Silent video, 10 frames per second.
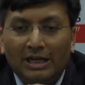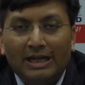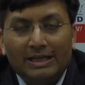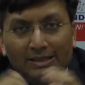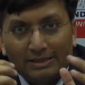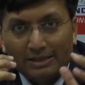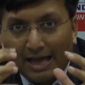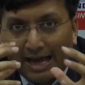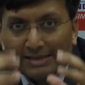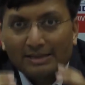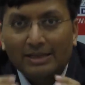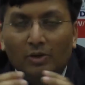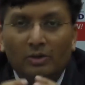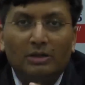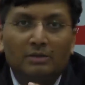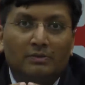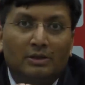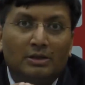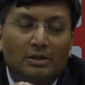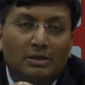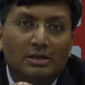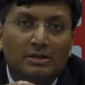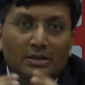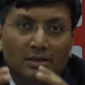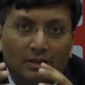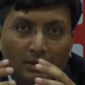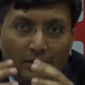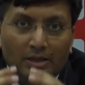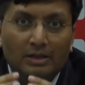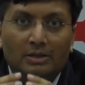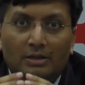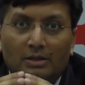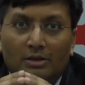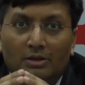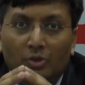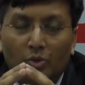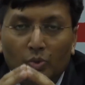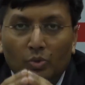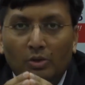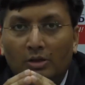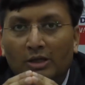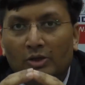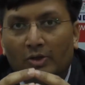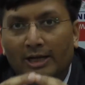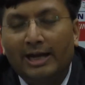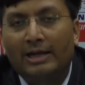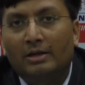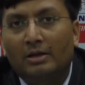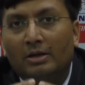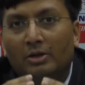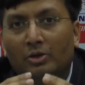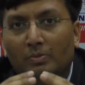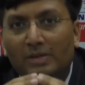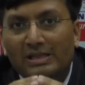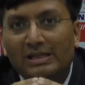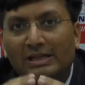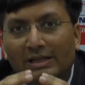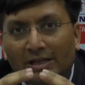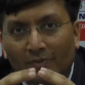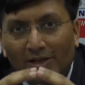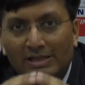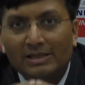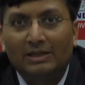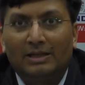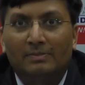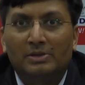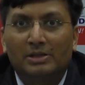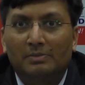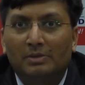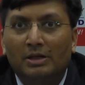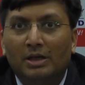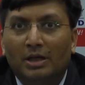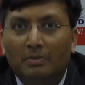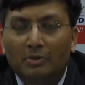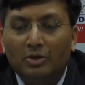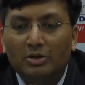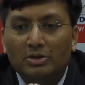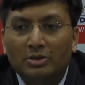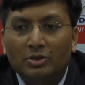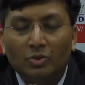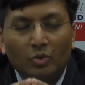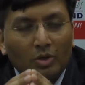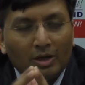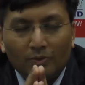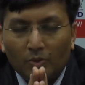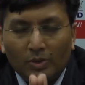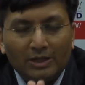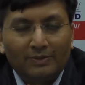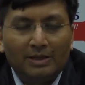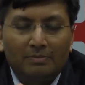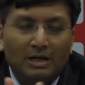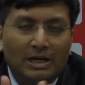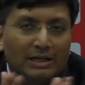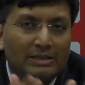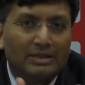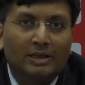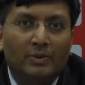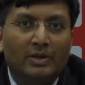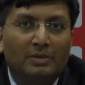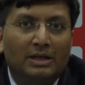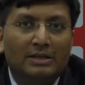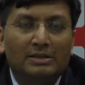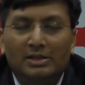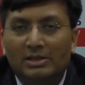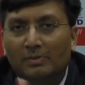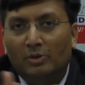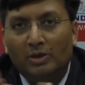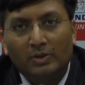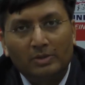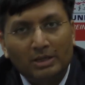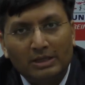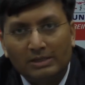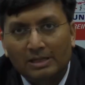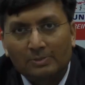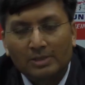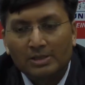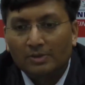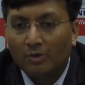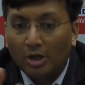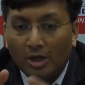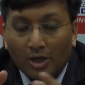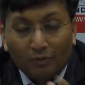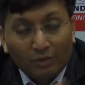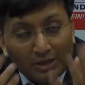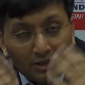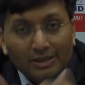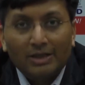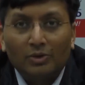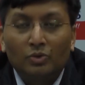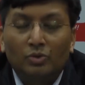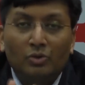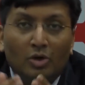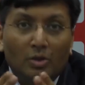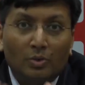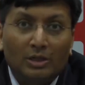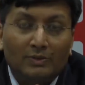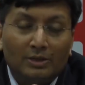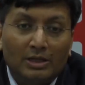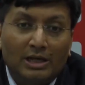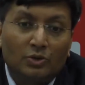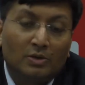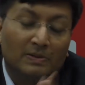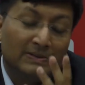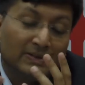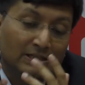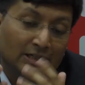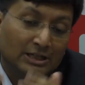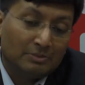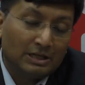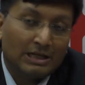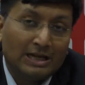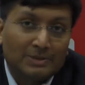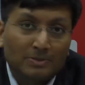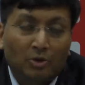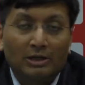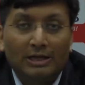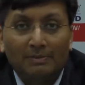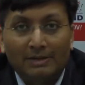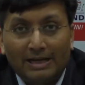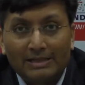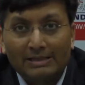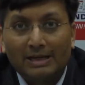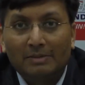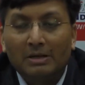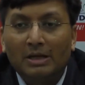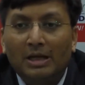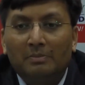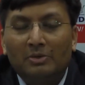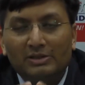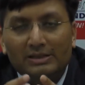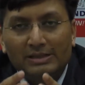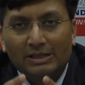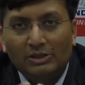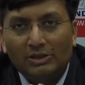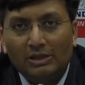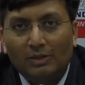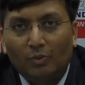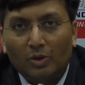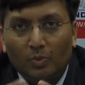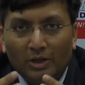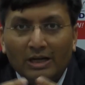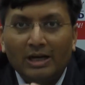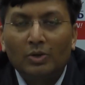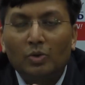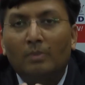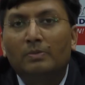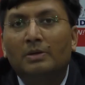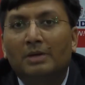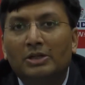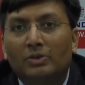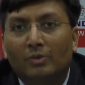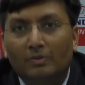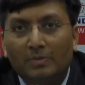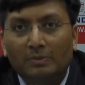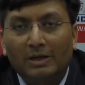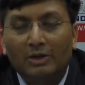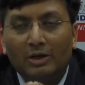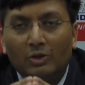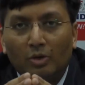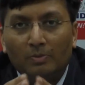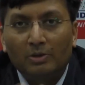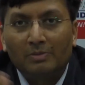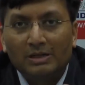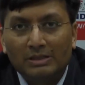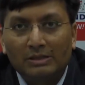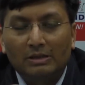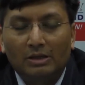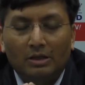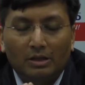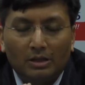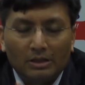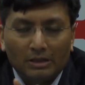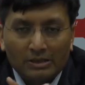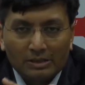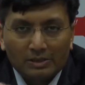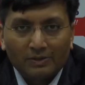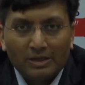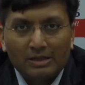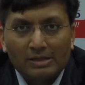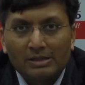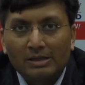then the asset allocator fund is a great tool in your hand to basically invest lump sum, because you don't have to worry whether equity markets are cheap or equity markets are expensive. Within that, you should not worry whether I should be investing in mid cap, small cap, large cap, because essentially what we try to optimize, or what we may try to optimize in this fund, is